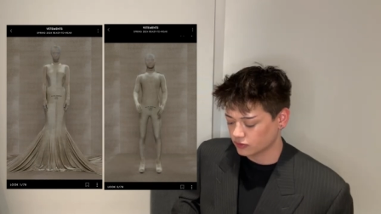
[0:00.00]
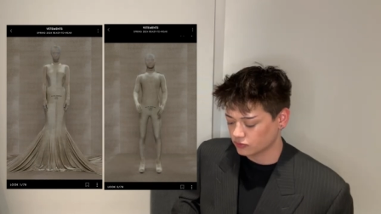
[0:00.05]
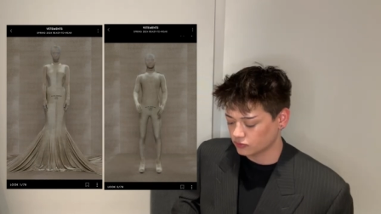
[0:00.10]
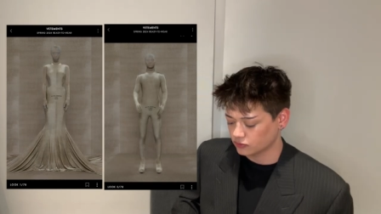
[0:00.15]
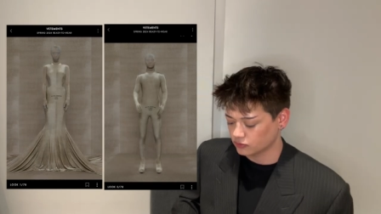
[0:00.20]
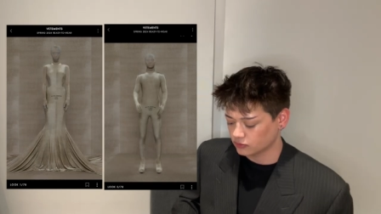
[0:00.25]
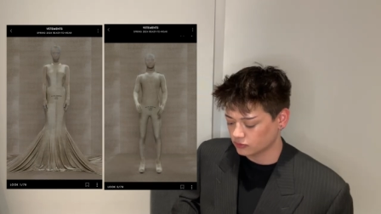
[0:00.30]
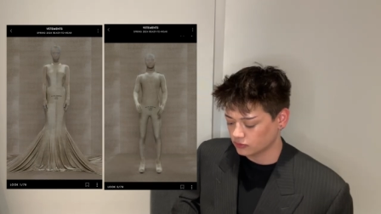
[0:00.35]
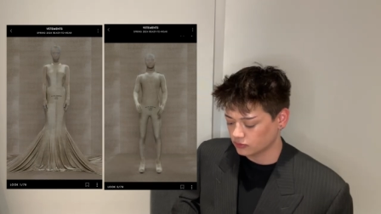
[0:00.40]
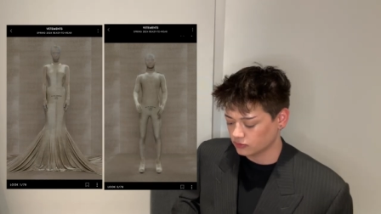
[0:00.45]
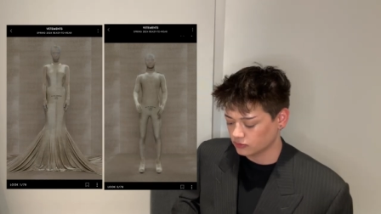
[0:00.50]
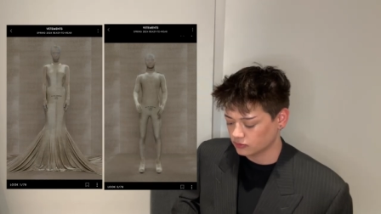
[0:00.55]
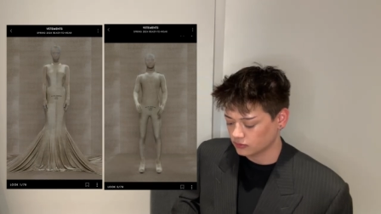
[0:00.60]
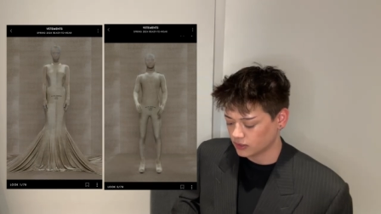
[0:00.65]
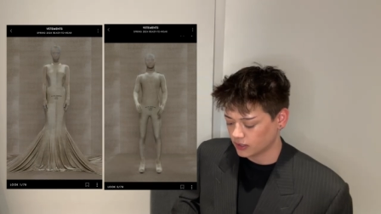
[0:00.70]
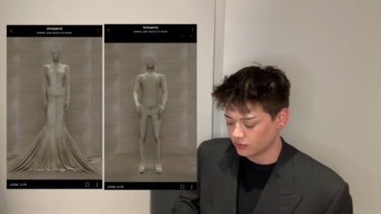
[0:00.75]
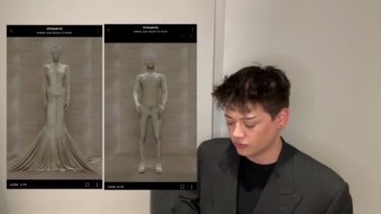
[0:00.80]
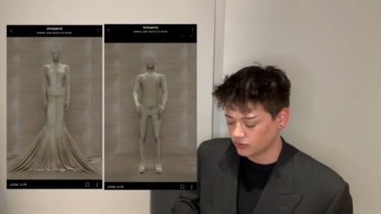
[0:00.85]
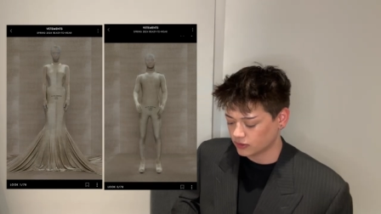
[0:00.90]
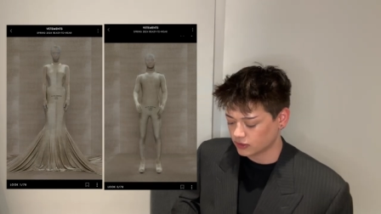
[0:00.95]
cool.
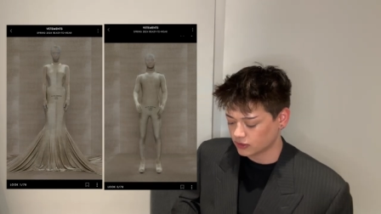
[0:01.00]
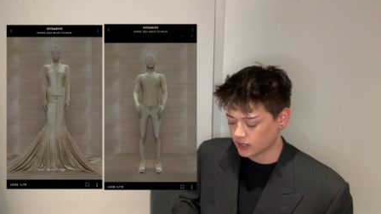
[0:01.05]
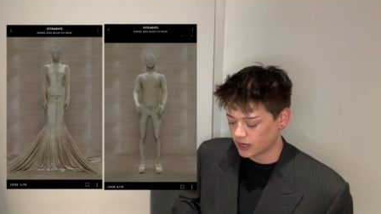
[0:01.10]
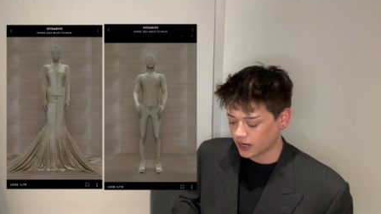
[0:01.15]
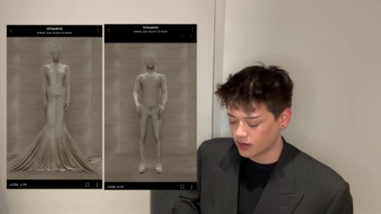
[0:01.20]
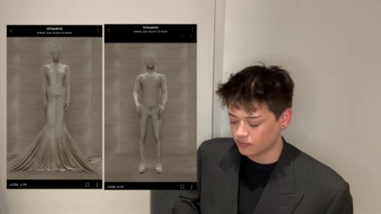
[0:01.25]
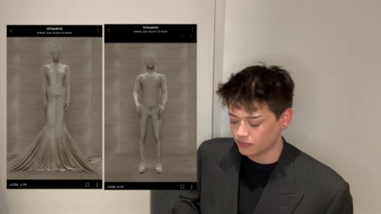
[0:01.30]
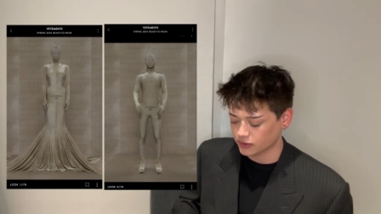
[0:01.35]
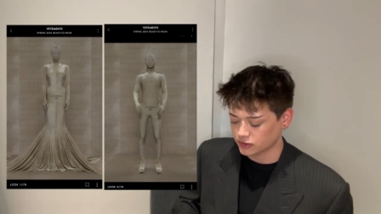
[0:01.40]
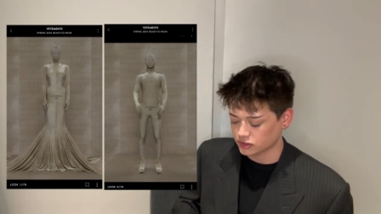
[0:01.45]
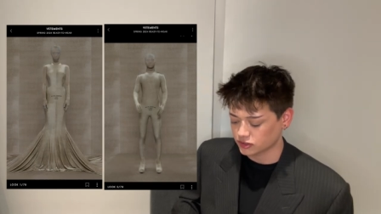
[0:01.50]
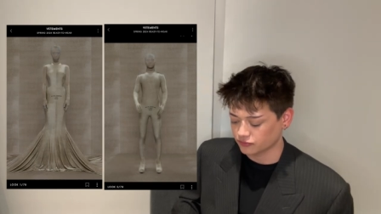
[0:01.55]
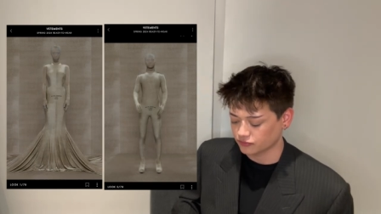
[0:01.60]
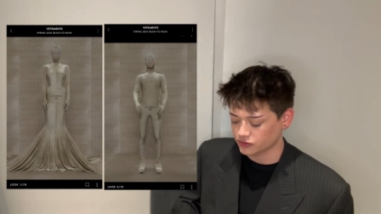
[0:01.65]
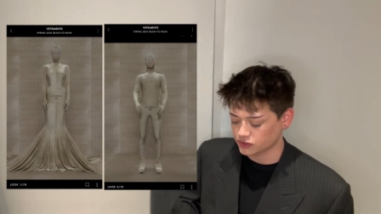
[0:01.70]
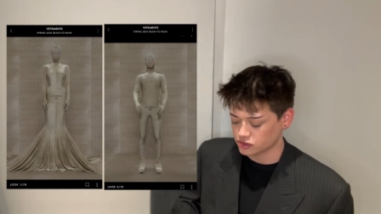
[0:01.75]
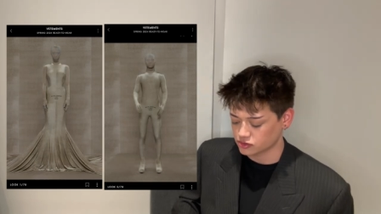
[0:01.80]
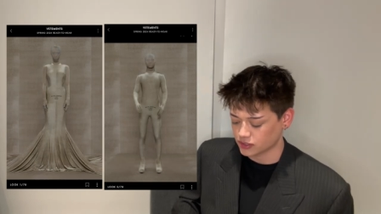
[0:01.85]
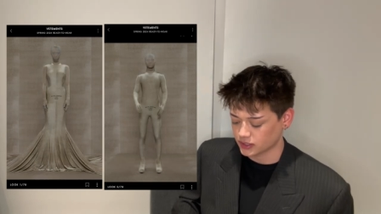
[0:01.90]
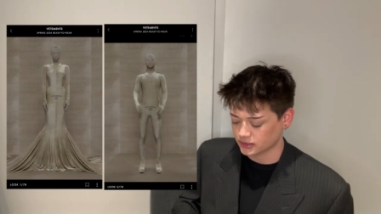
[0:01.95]
I wonder how much of the
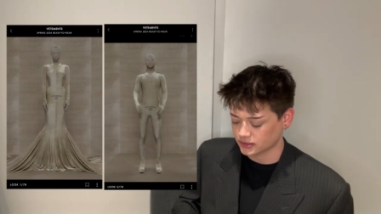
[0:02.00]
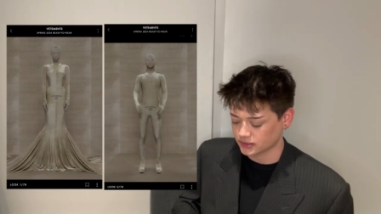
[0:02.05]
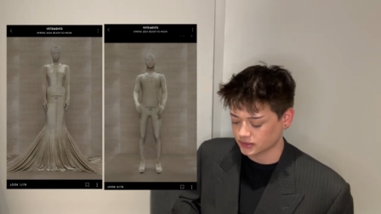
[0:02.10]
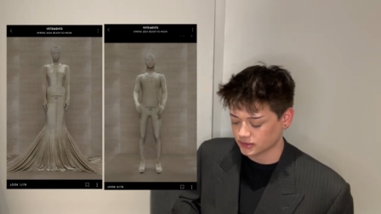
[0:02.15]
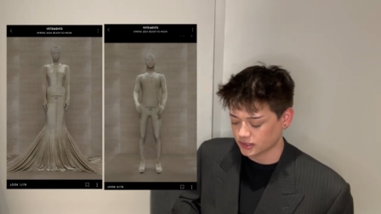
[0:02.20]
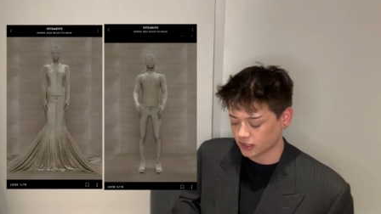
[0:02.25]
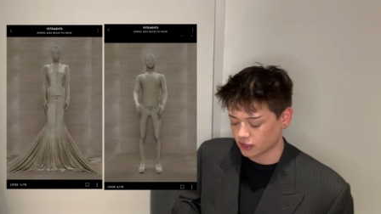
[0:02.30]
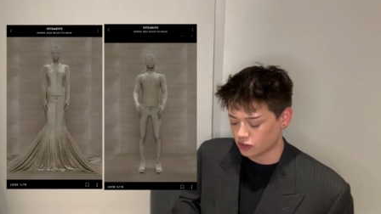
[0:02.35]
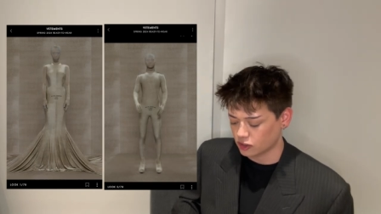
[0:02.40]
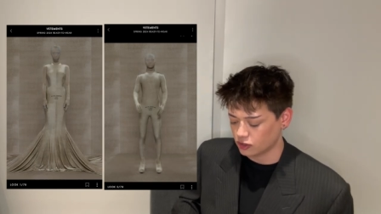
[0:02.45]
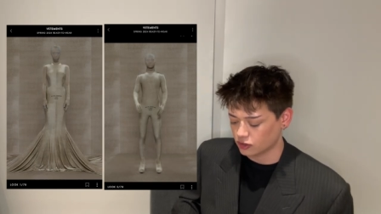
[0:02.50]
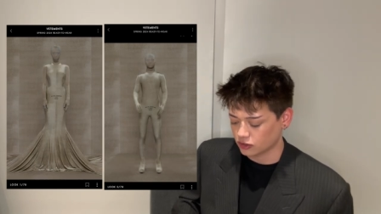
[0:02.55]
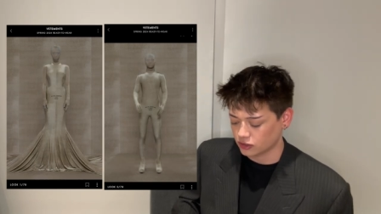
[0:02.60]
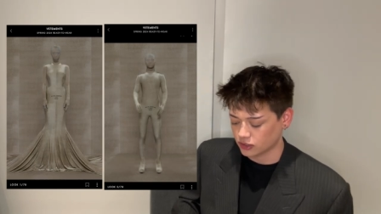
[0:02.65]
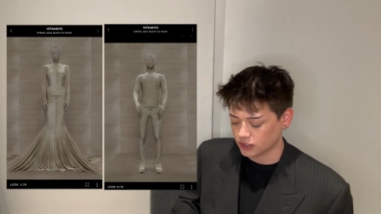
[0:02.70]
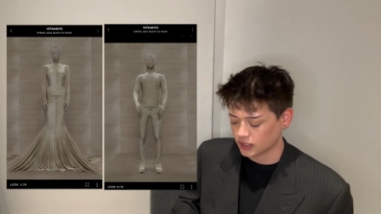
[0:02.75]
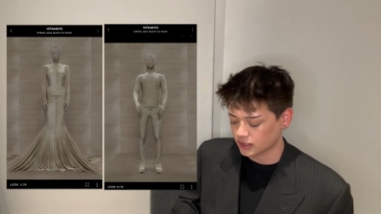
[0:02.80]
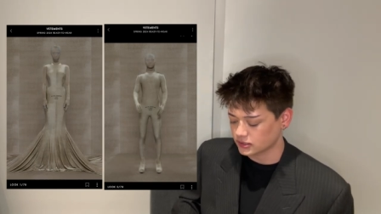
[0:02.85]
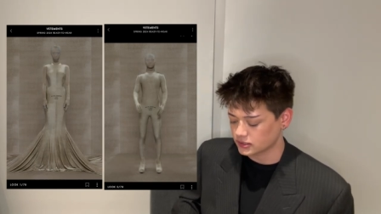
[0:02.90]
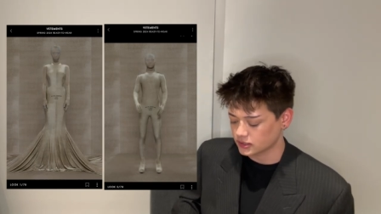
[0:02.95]
dress is like all
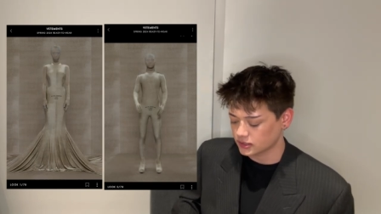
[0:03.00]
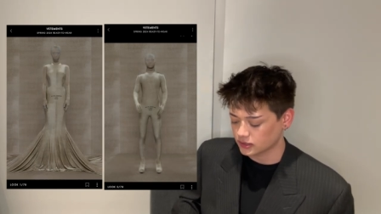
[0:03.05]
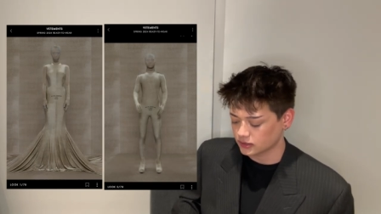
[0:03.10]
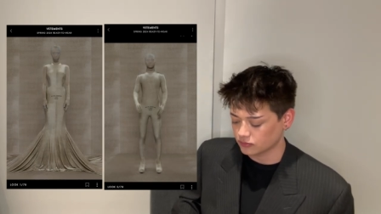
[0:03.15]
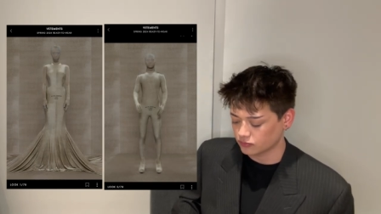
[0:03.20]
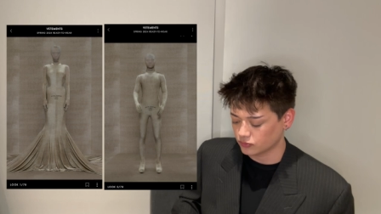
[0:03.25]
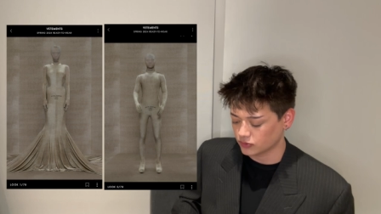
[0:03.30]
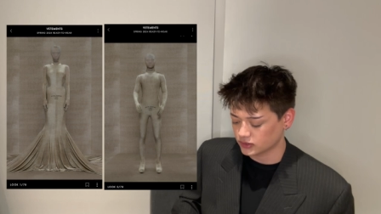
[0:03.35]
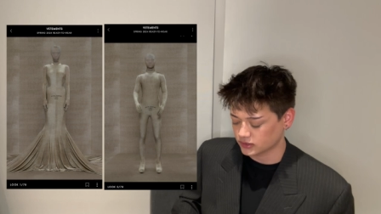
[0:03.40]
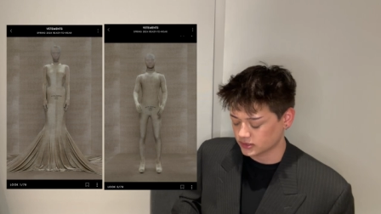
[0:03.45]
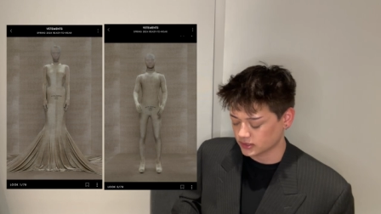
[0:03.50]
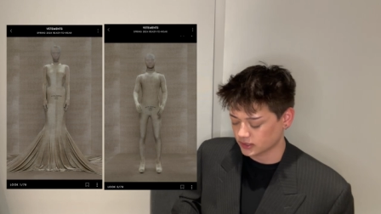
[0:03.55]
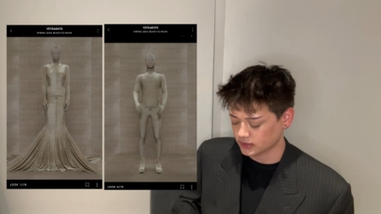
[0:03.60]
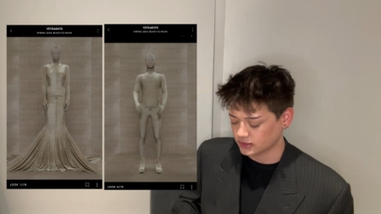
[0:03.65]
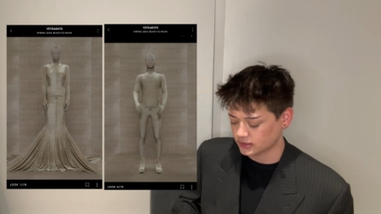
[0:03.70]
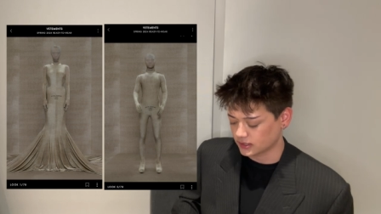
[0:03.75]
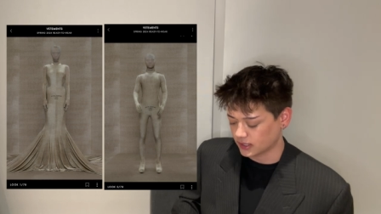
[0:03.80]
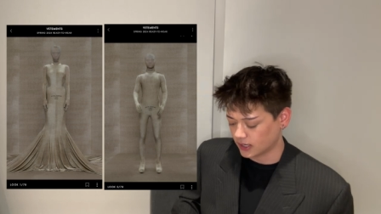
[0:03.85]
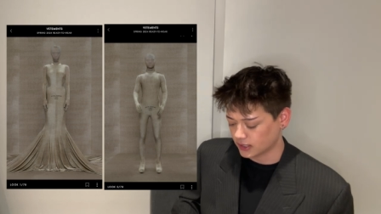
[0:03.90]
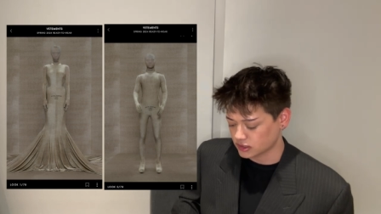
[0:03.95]
connected and what's like
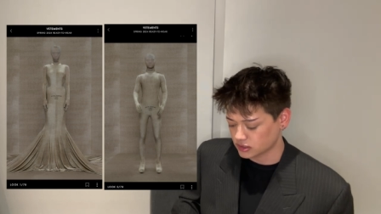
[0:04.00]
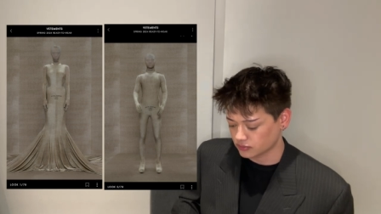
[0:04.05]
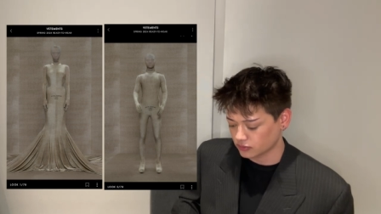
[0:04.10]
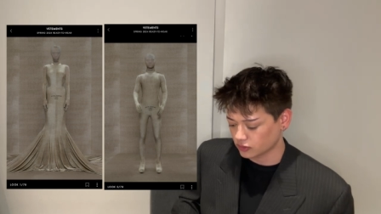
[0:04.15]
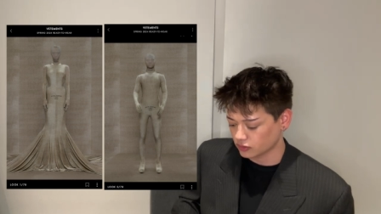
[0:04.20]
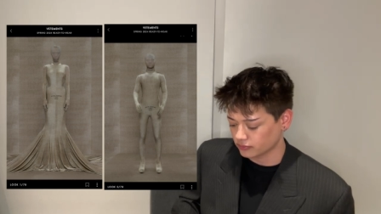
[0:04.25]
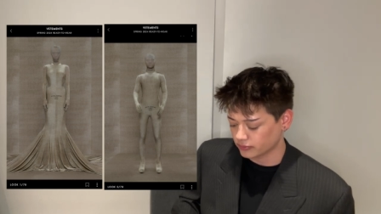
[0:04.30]
detachable,